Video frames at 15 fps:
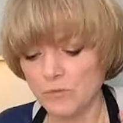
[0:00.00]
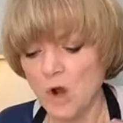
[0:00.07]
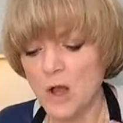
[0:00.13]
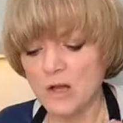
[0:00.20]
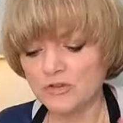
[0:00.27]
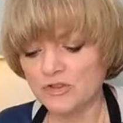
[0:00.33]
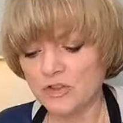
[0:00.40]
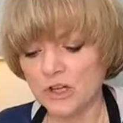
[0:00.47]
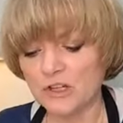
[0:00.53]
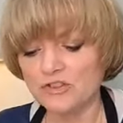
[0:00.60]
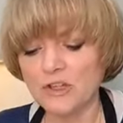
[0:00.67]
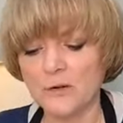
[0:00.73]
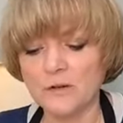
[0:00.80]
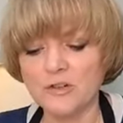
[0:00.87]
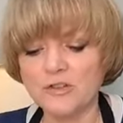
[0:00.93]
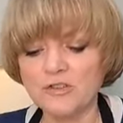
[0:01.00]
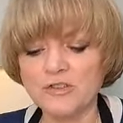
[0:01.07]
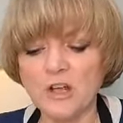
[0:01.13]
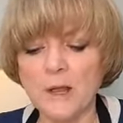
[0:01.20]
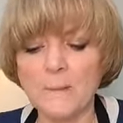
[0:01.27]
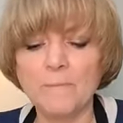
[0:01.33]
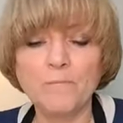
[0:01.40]
It's, like I said, this is
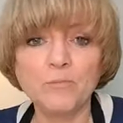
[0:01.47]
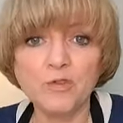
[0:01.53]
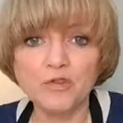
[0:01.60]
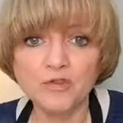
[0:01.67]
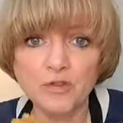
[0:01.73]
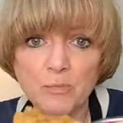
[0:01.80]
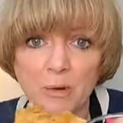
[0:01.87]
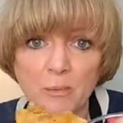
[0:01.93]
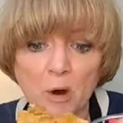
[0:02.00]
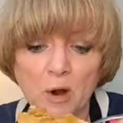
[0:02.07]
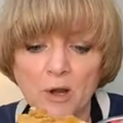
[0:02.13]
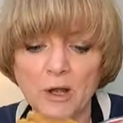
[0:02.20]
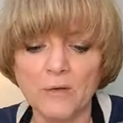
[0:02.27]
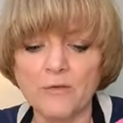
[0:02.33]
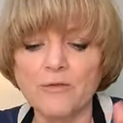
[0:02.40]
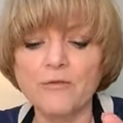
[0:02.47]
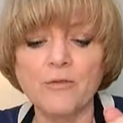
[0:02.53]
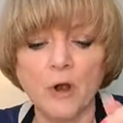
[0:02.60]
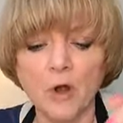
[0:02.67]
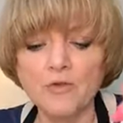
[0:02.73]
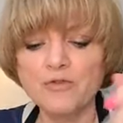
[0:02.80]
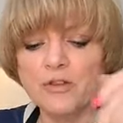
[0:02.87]
a supermarket
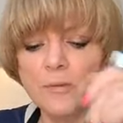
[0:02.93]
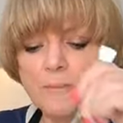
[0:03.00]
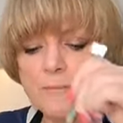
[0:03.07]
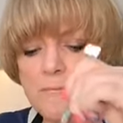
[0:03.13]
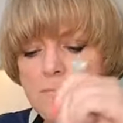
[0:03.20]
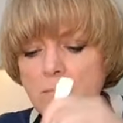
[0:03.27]
frozen